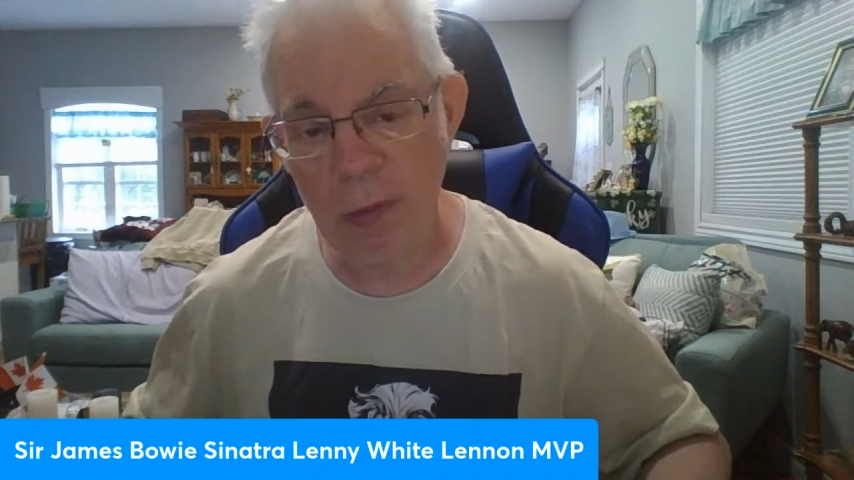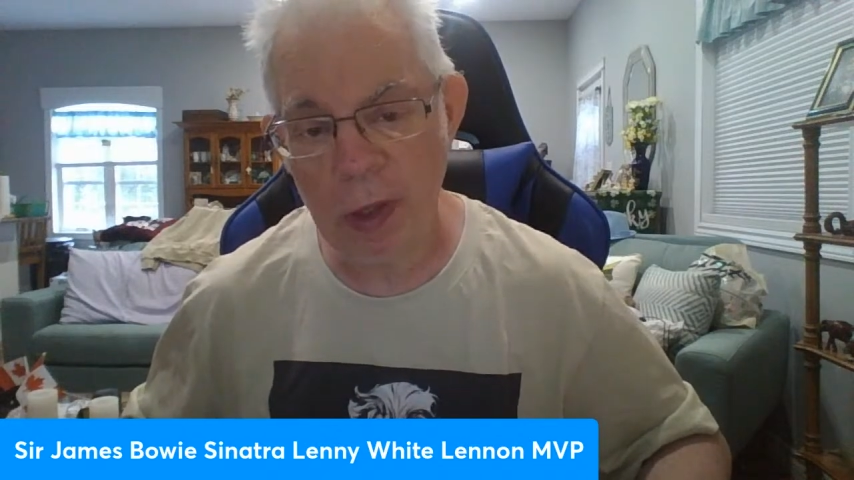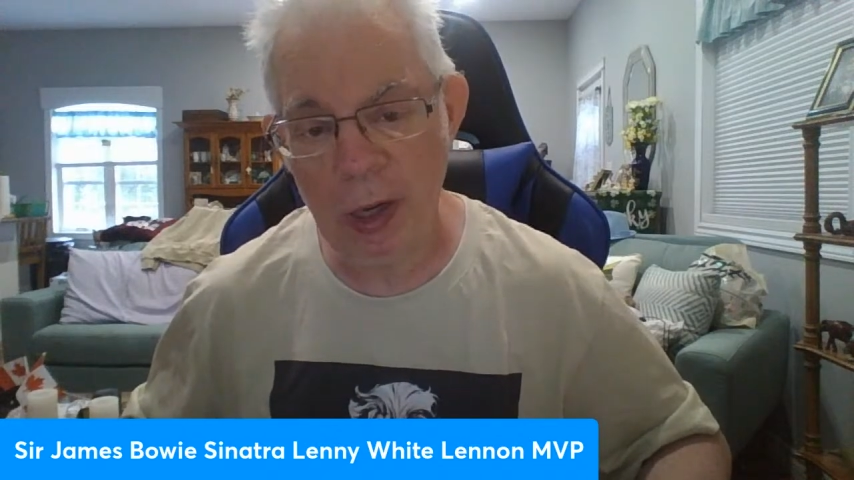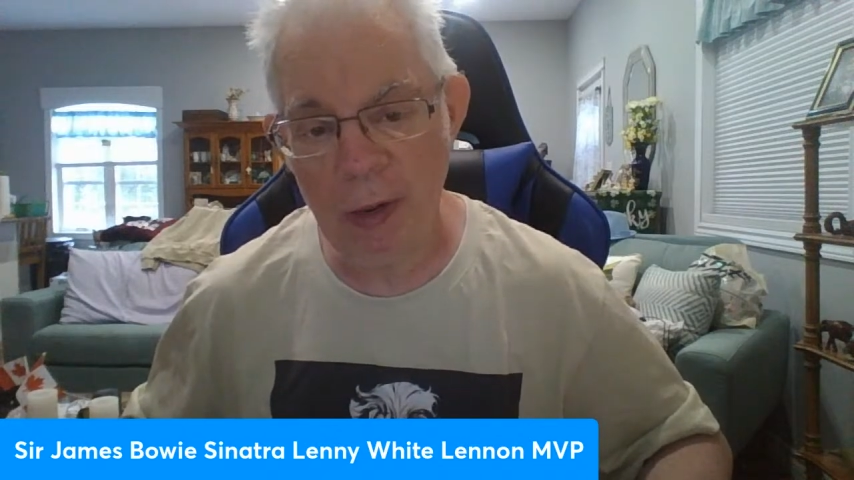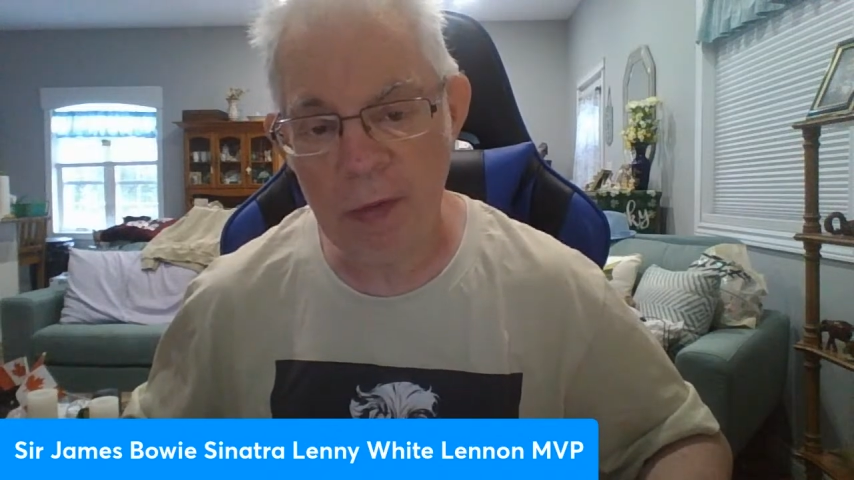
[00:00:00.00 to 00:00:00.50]
we're
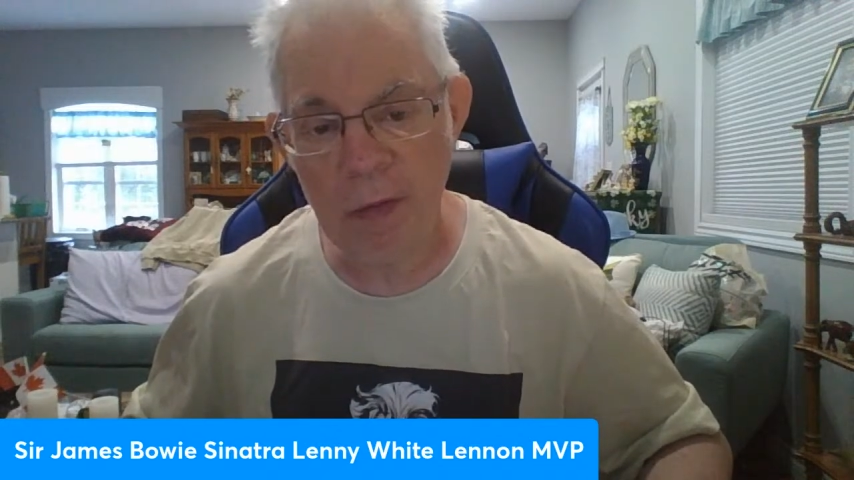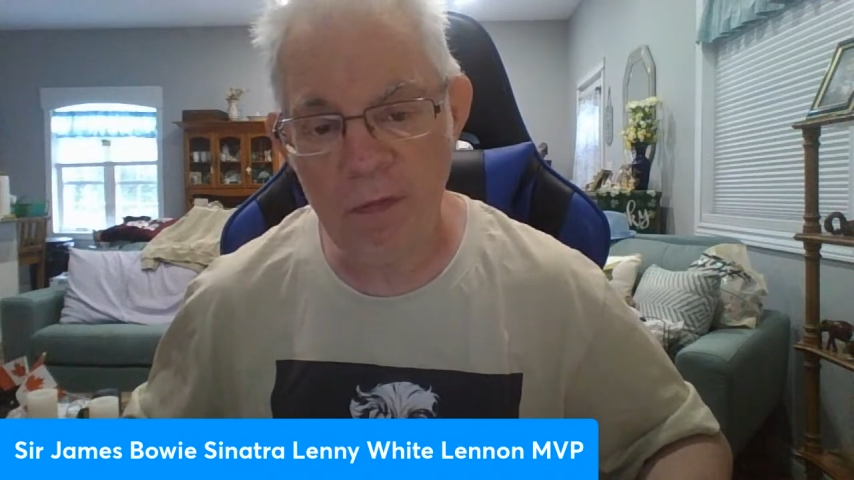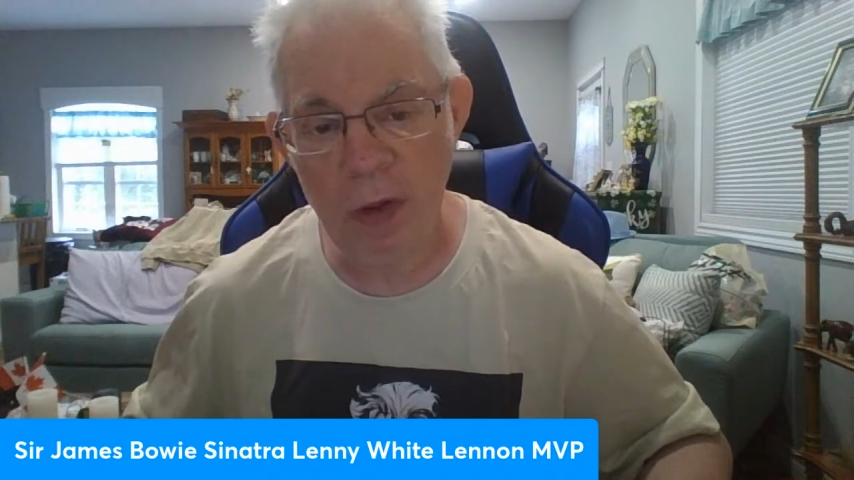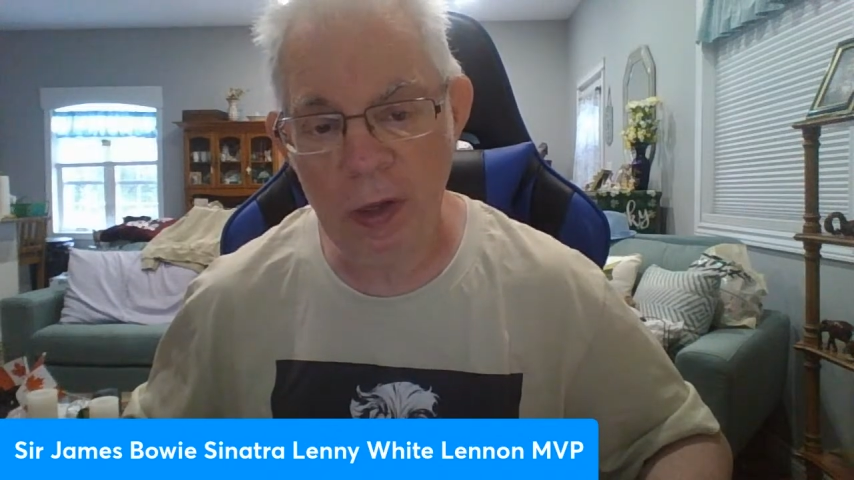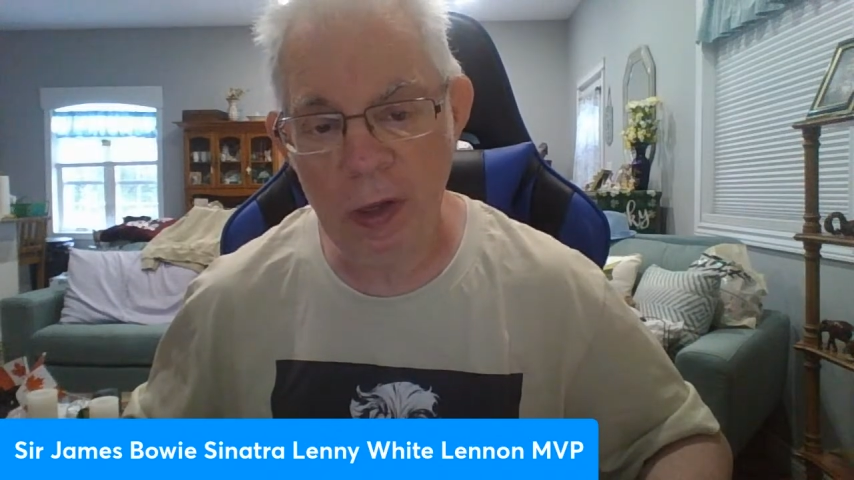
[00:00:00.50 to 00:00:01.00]
going to have some
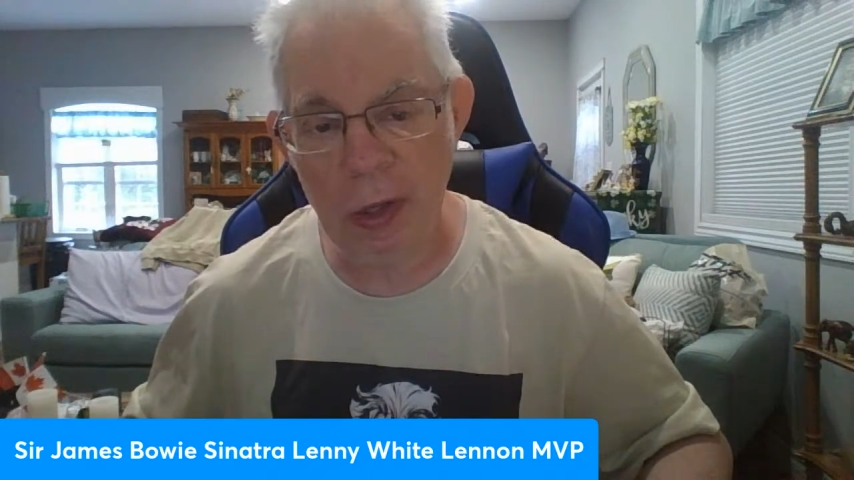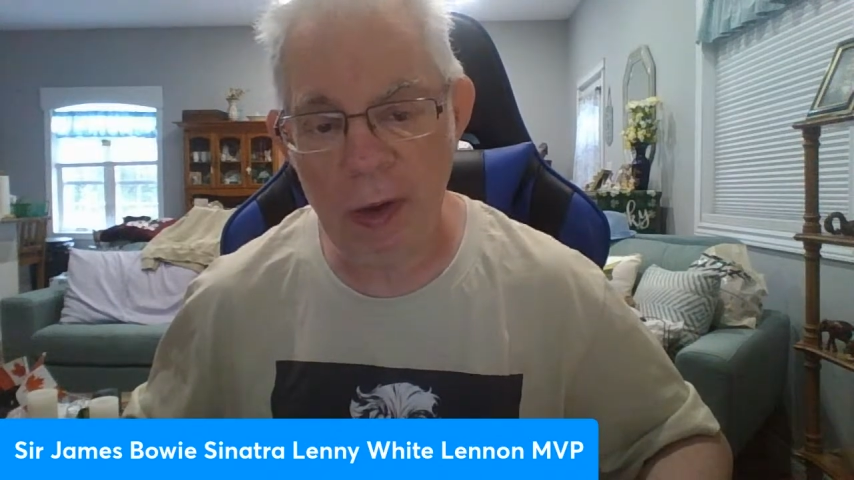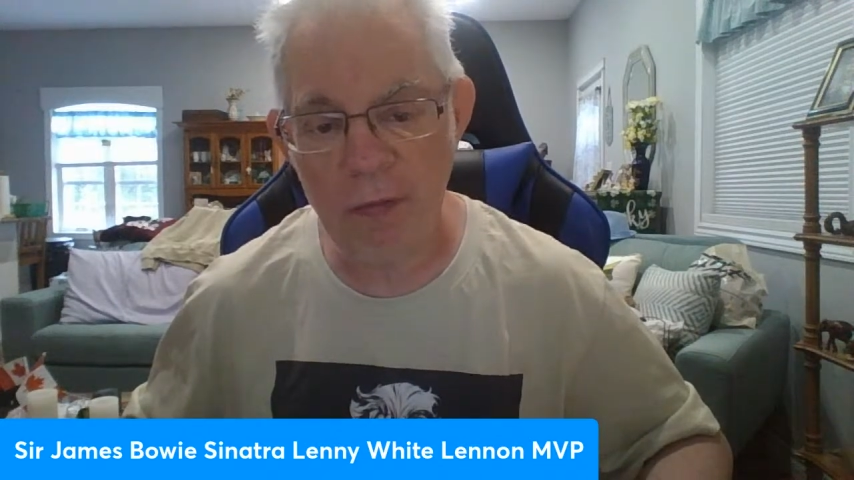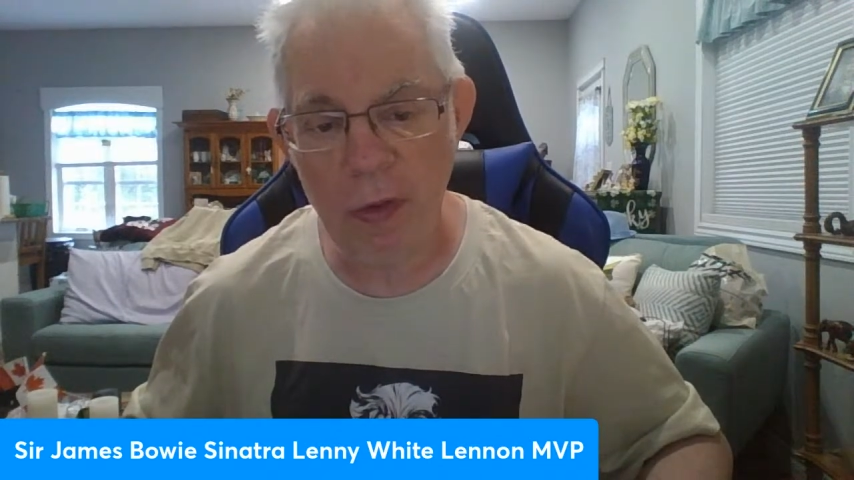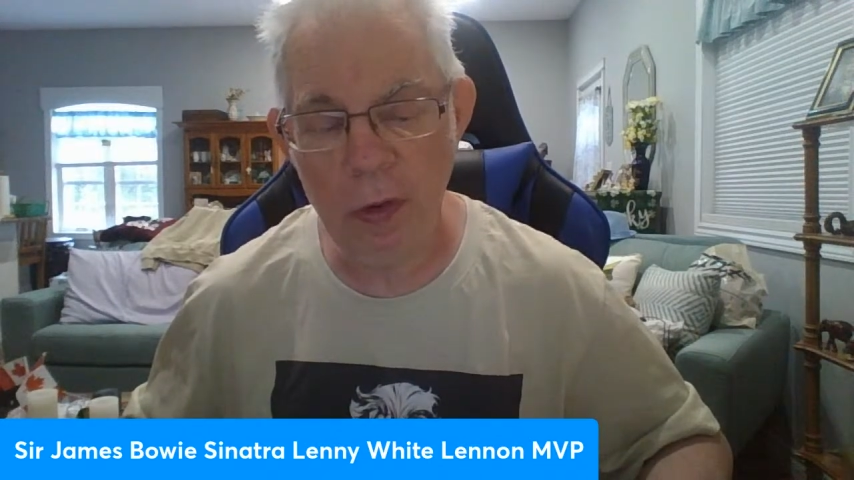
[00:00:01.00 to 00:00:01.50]
fun this
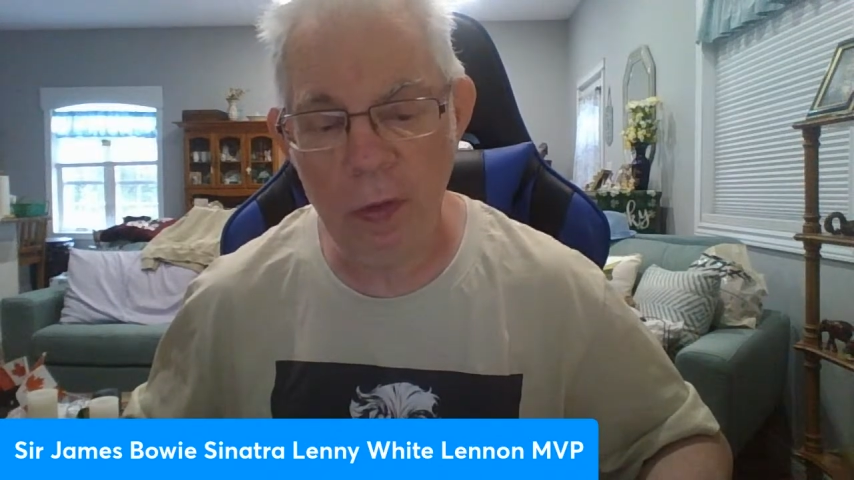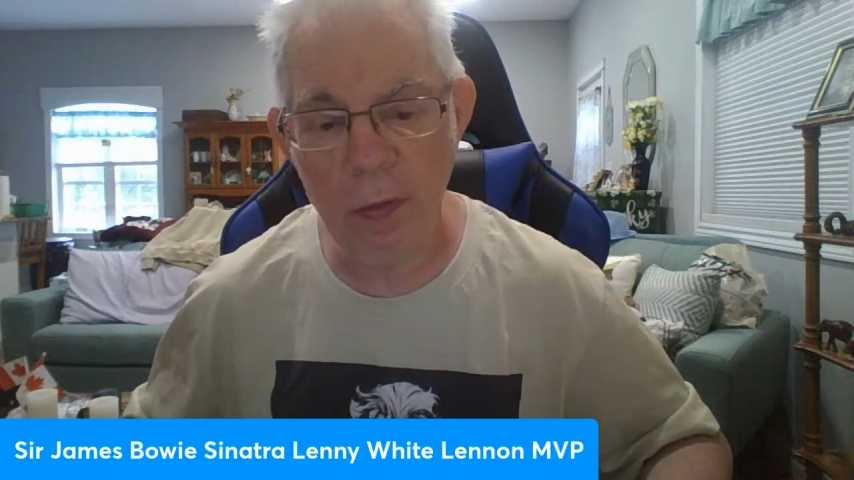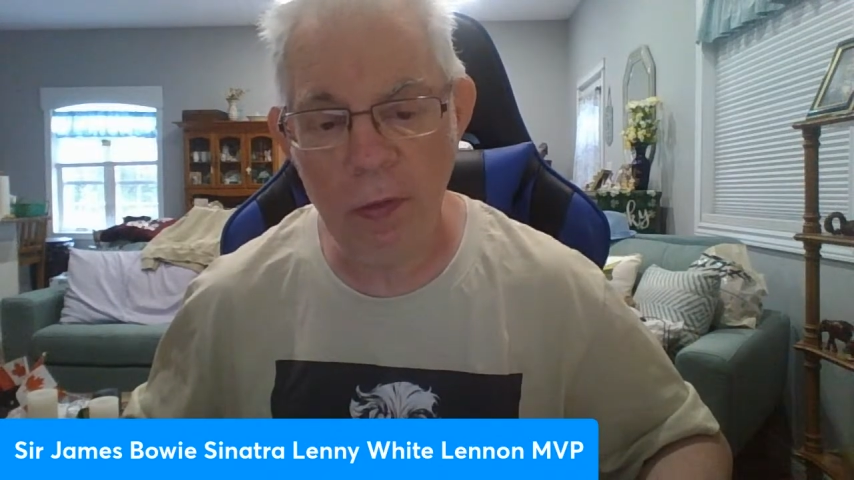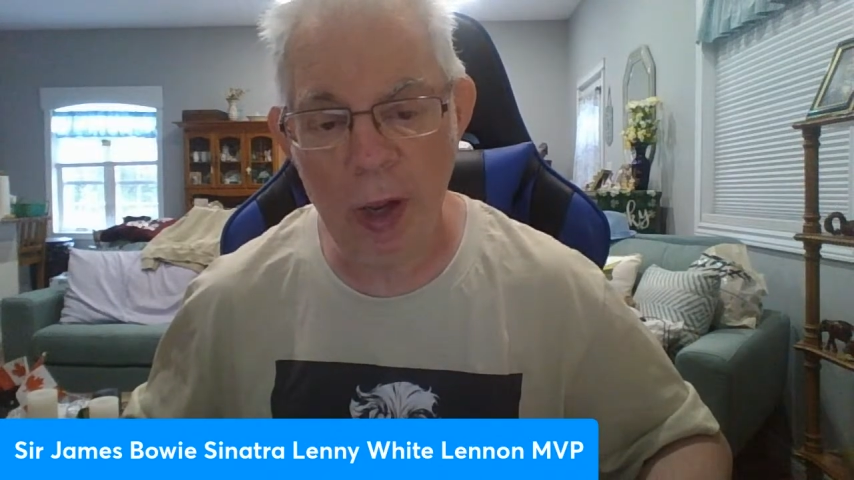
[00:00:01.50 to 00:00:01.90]
afternoon,